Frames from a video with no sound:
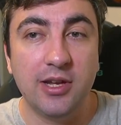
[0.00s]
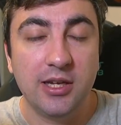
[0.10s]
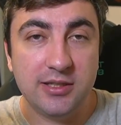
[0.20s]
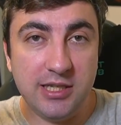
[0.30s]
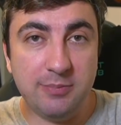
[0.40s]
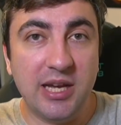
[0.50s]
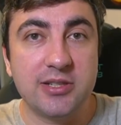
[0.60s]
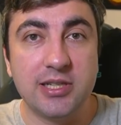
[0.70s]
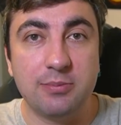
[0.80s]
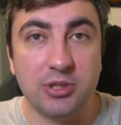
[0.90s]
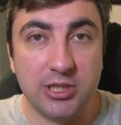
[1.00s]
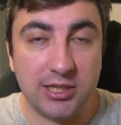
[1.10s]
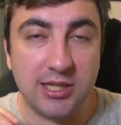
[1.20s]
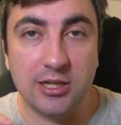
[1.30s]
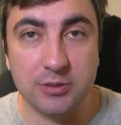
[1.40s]
the bouncing
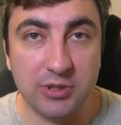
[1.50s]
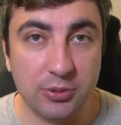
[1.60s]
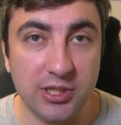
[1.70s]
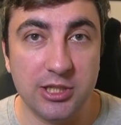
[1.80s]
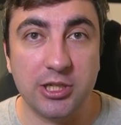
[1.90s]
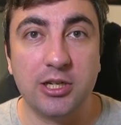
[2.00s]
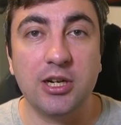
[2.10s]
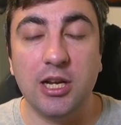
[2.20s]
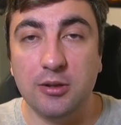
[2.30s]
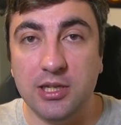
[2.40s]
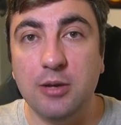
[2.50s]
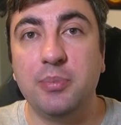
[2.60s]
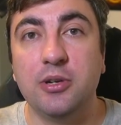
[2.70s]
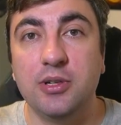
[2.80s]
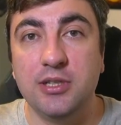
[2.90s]
projectiles between each other and the
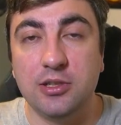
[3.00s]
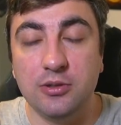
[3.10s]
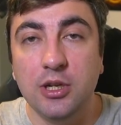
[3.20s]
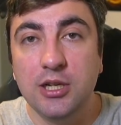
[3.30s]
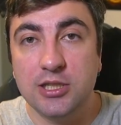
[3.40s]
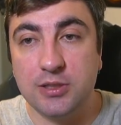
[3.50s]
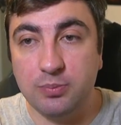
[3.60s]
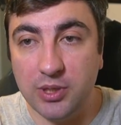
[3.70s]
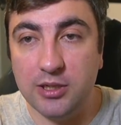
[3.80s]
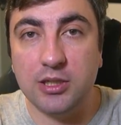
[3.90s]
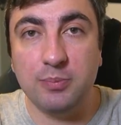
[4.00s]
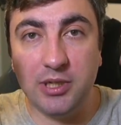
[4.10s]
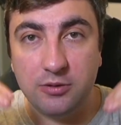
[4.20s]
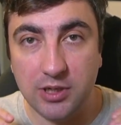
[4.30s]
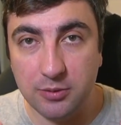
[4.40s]
ability to split the big
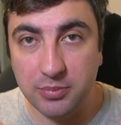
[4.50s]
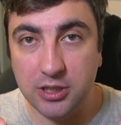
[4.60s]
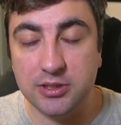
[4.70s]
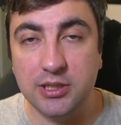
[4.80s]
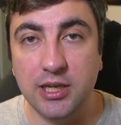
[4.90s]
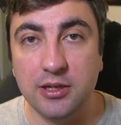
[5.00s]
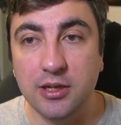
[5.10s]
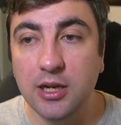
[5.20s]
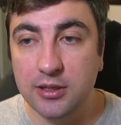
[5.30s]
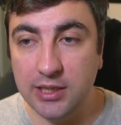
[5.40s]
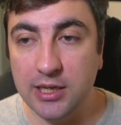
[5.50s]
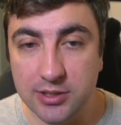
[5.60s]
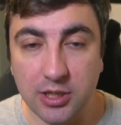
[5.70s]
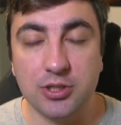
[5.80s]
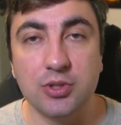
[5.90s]
red ball together. That is
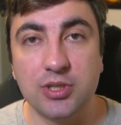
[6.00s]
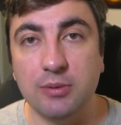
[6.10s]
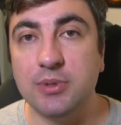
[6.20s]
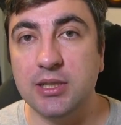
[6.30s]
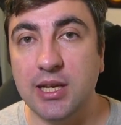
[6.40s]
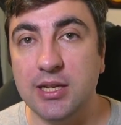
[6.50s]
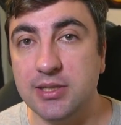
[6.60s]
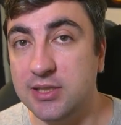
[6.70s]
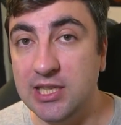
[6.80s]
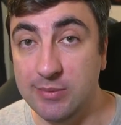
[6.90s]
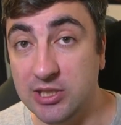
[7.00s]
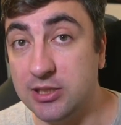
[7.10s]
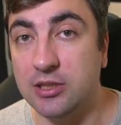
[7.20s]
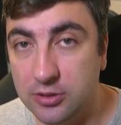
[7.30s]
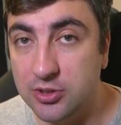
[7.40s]
also something that is a team's
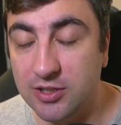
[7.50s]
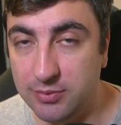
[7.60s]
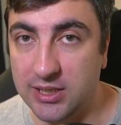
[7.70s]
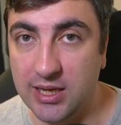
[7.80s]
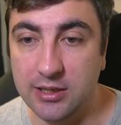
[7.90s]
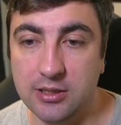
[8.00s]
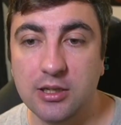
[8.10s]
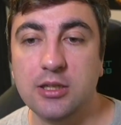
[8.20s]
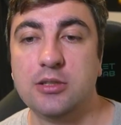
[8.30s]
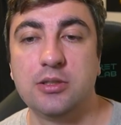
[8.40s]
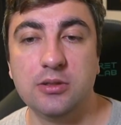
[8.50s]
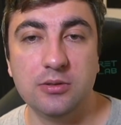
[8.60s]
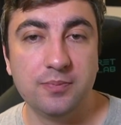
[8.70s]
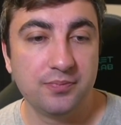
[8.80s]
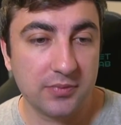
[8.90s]
exclusive mechanic. So
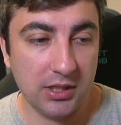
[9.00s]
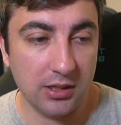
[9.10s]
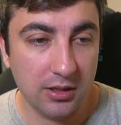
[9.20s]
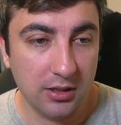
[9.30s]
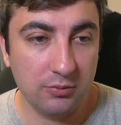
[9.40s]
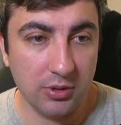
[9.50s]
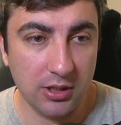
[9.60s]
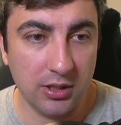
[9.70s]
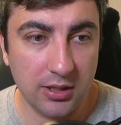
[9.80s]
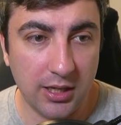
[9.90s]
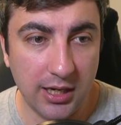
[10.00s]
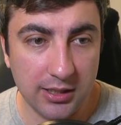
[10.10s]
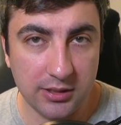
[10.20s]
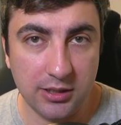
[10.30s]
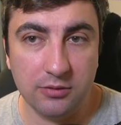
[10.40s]
yeah, would
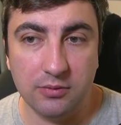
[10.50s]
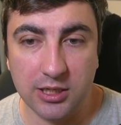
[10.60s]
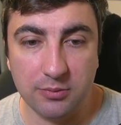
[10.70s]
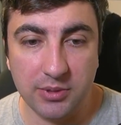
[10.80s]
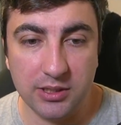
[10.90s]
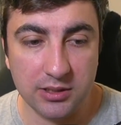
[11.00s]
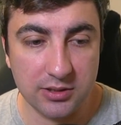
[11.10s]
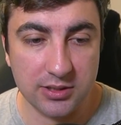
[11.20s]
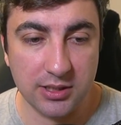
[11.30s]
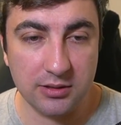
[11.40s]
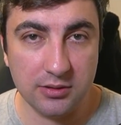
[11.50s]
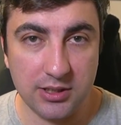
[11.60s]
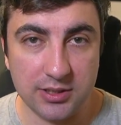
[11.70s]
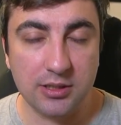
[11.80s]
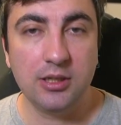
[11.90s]
highly recommend it to say the
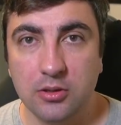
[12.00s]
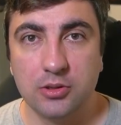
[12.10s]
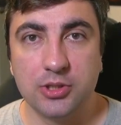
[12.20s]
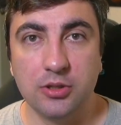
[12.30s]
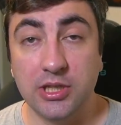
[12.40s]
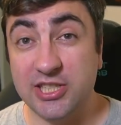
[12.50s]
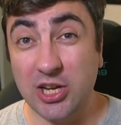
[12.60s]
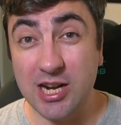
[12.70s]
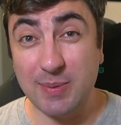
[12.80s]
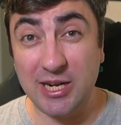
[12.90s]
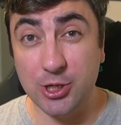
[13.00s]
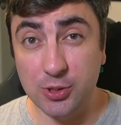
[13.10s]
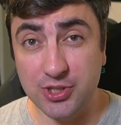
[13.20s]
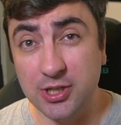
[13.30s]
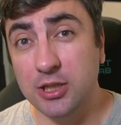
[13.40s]
least. But let's talk about
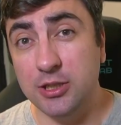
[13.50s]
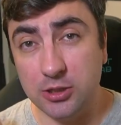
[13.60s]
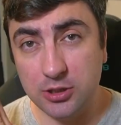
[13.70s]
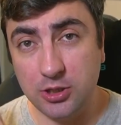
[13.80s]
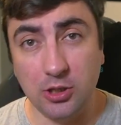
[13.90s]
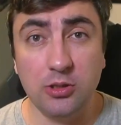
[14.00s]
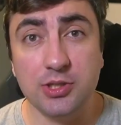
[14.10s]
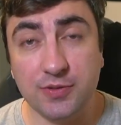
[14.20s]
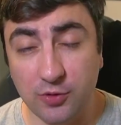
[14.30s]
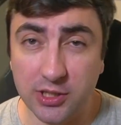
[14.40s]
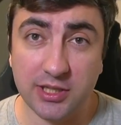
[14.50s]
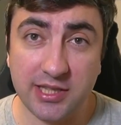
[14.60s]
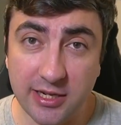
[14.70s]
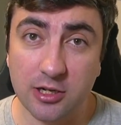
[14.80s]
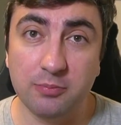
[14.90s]
goals. Your goals for the
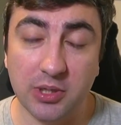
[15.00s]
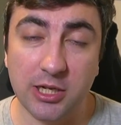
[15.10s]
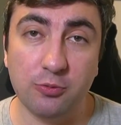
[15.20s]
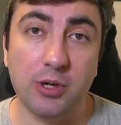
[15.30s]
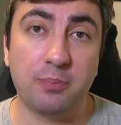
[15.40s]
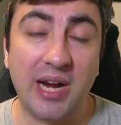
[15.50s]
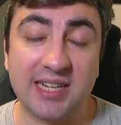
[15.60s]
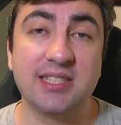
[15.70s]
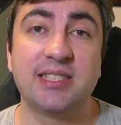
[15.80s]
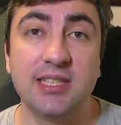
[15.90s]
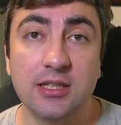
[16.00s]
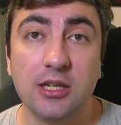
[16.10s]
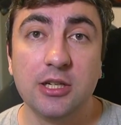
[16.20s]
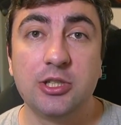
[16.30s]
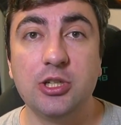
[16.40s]
Theater of Blood when practicing
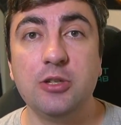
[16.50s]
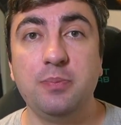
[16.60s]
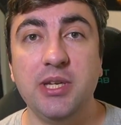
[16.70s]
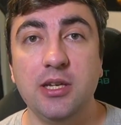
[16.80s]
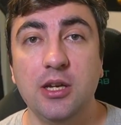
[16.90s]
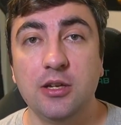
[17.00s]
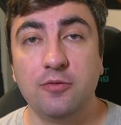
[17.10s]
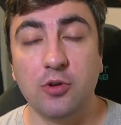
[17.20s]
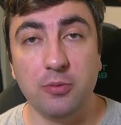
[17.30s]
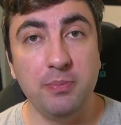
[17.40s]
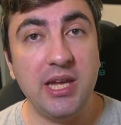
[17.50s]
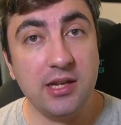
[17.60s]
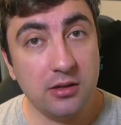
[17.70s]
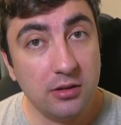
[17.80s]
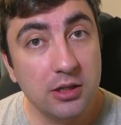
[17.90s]
should be, for
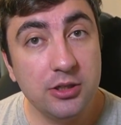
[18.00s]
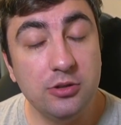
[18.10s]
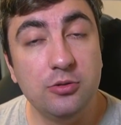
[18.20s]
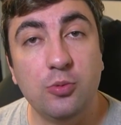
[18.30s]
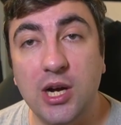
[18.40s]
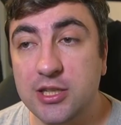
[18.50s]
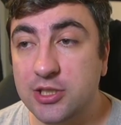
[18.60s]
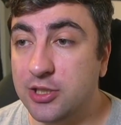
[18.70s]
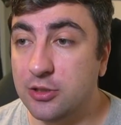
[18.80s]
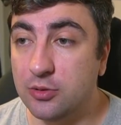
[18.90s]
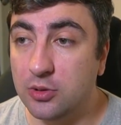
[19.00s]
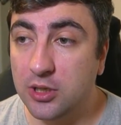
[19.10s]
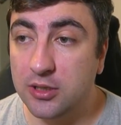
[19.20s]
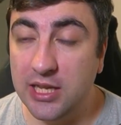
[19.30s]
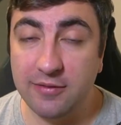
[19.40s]
Maiden, you want to
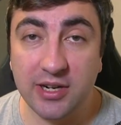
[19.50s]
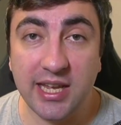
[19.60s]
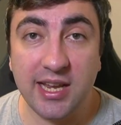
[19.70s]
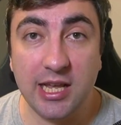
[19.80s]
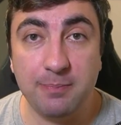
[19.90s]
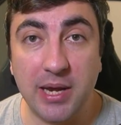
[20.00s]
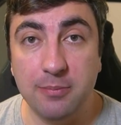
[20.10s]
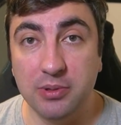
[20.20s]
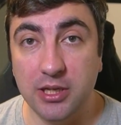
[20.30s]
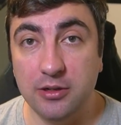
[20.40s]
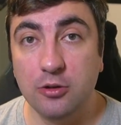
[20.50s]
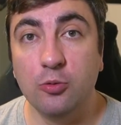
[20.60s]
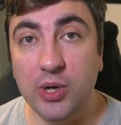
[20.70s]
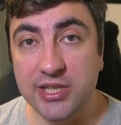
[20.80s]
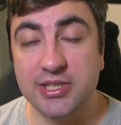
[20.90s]
never get hit by blood
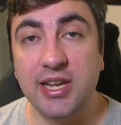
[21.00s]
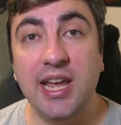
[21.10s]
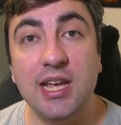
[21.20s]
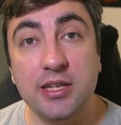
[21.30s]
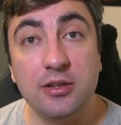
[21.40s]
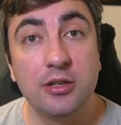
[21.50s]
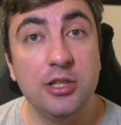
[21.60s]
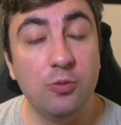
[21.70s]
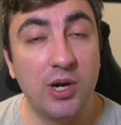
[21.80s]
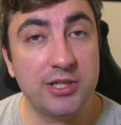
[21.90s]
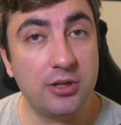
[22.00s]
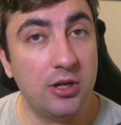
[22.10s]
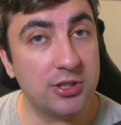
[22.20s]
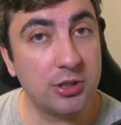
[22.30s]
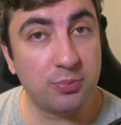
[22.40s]
once, and you want to
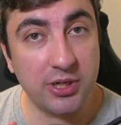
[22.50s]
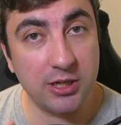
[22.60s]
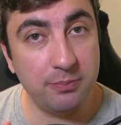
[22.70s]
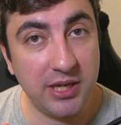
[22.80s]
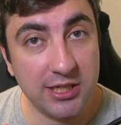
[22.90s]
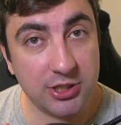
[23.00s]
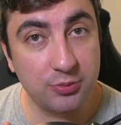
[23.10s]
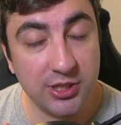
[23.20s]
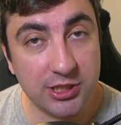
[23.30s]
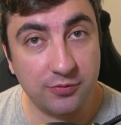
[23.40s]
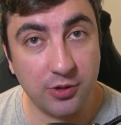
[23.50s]
also bring a mage switch for